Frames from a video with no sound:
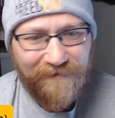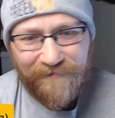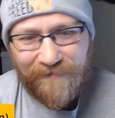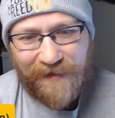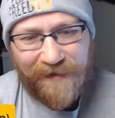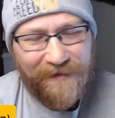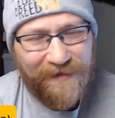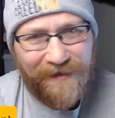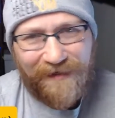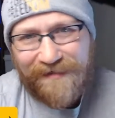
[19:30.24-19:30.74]

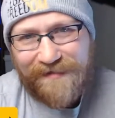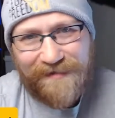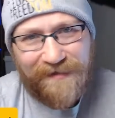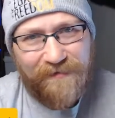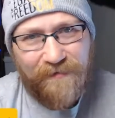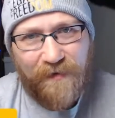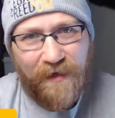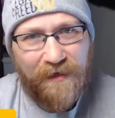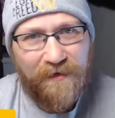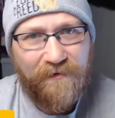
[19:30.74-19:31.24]
I guess,
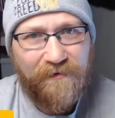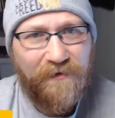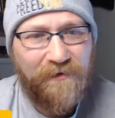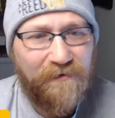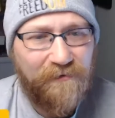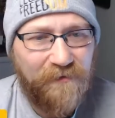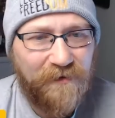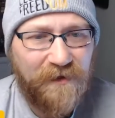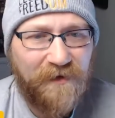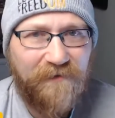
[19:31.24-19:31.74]
I don't
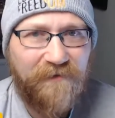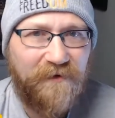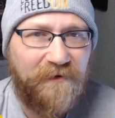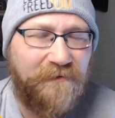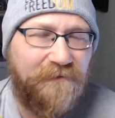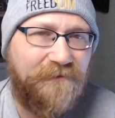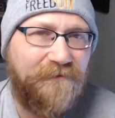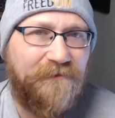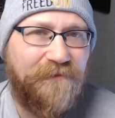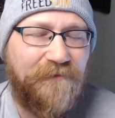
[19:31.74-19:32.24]
know,
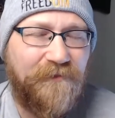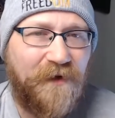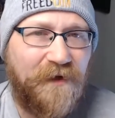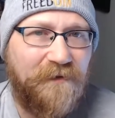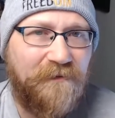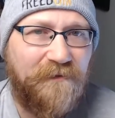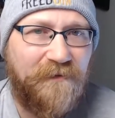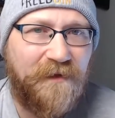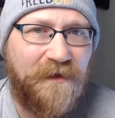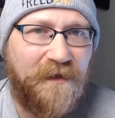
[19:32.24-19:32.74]
whatever,
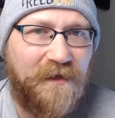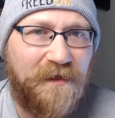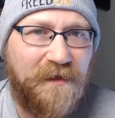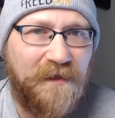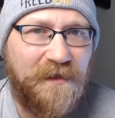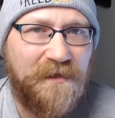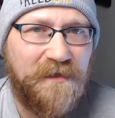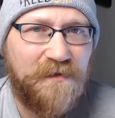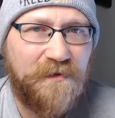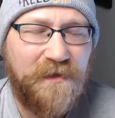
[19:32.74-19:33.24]
right?
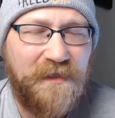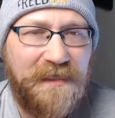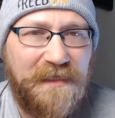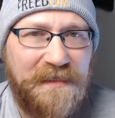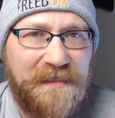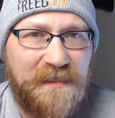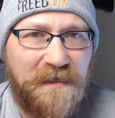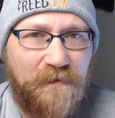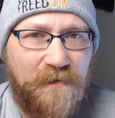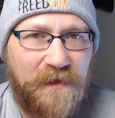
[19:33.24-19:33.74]
It's really
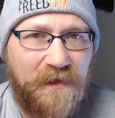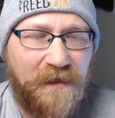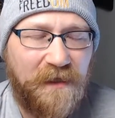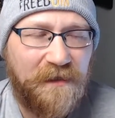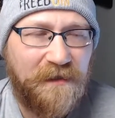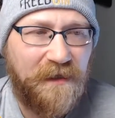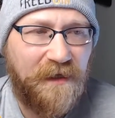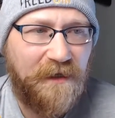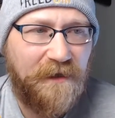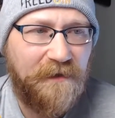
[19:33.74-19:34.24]
easy to be
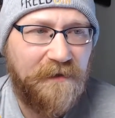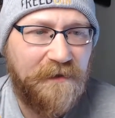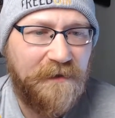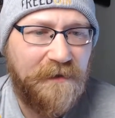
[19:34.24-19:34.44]
like that.